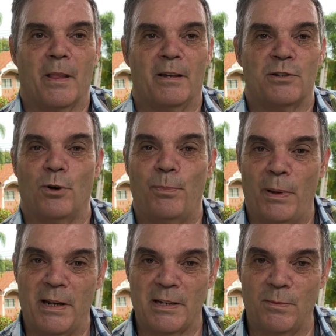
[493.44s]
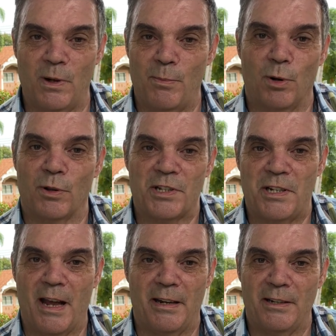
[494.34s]
So basically, we both
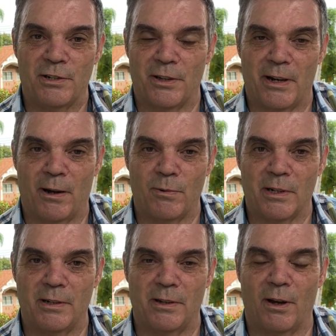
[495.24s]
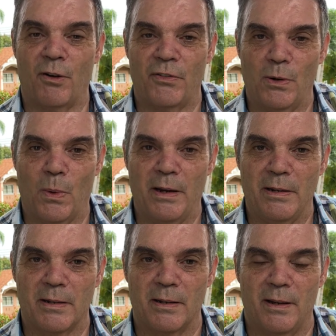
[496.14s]
stared each other out and off he
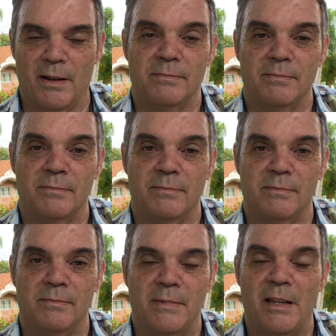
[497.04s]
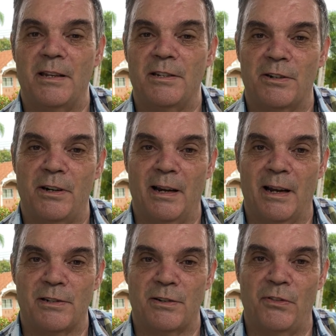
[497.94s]
went. Then these three
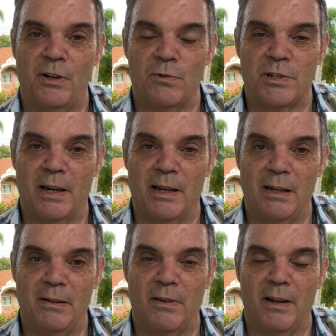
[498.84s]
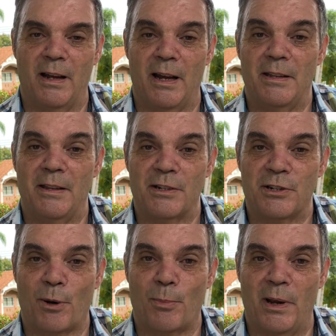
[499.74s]
lads refused to leave, and then they
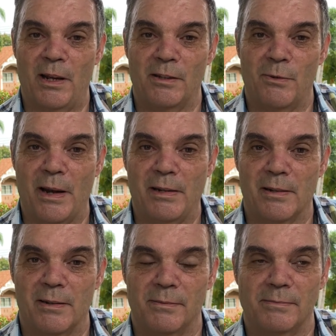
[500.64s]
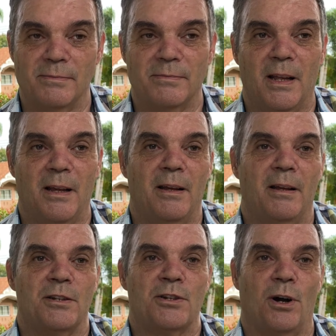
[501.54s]
stopped paying the rent.
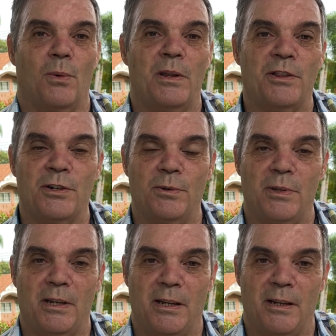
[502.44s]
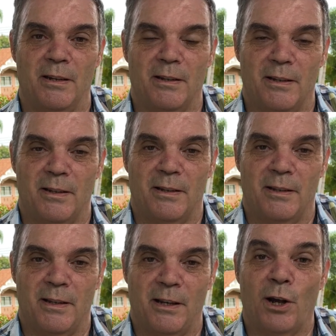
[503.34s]
So I went through
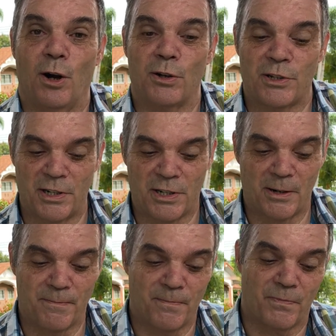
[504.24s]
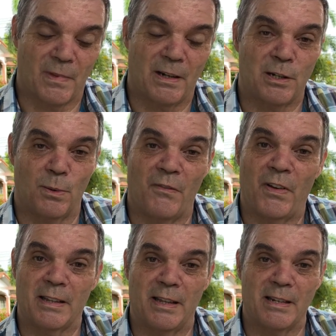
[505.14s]
the court system to
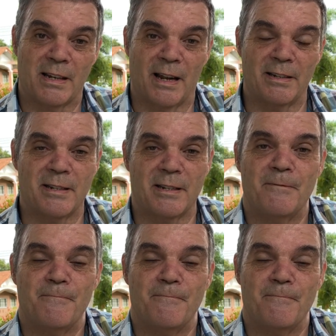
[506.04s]
evict these lads.